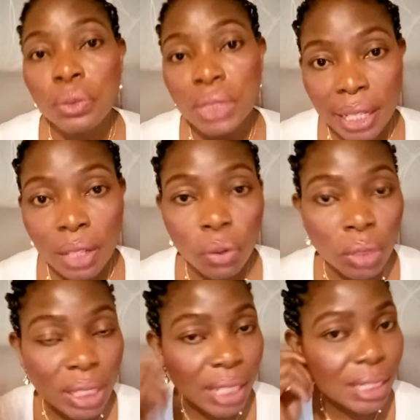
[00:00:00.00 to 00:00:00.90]
tell
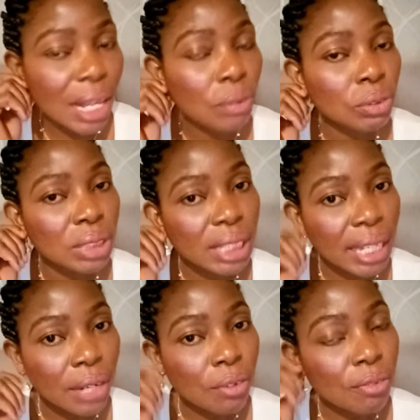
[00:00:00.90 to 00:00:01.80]
others how to take
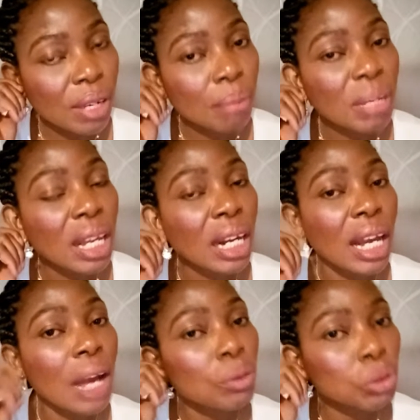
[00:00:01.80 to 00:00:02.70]
care of am and
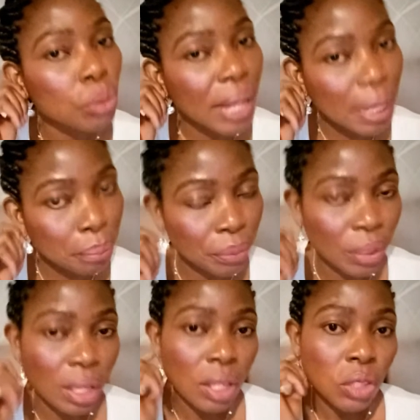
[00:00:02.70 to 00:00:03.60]
how to help.
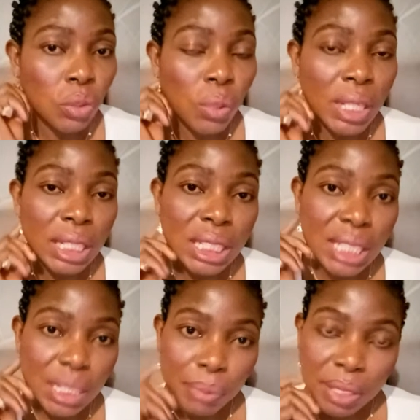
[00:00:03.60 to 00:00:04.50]
So in this
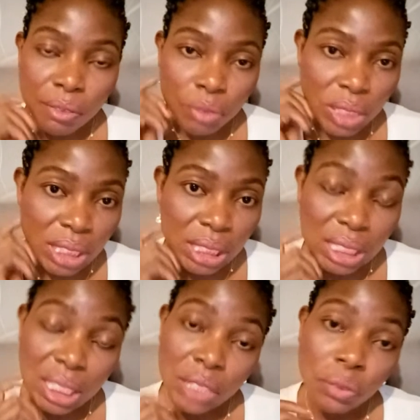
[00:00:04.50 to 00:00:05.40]
aspect of
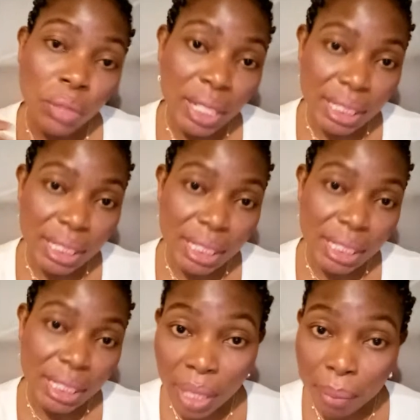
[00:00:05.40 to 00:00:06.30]
autistic, e no
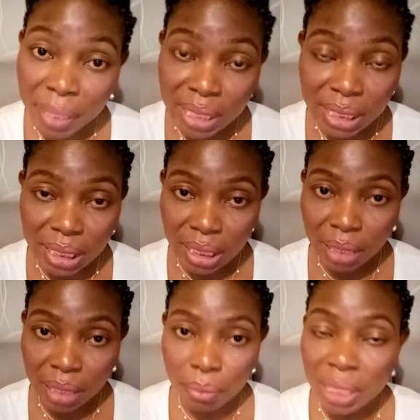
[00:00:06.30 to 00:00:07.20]
get medicine.
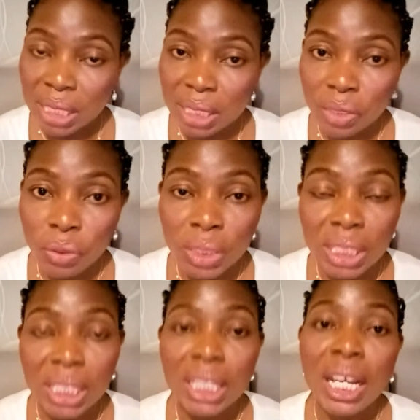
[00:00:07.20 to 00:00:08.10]
Medicine no dey.
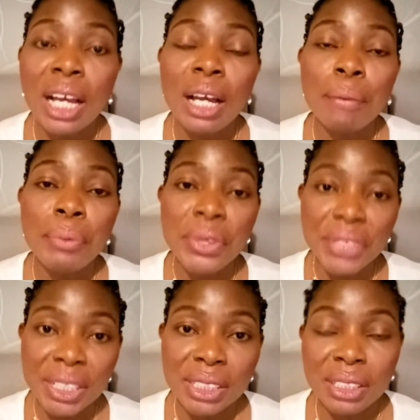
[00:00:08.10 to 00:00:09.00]
Na
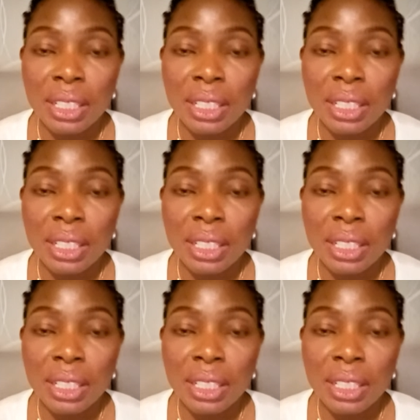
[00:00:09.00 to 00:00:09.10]
parents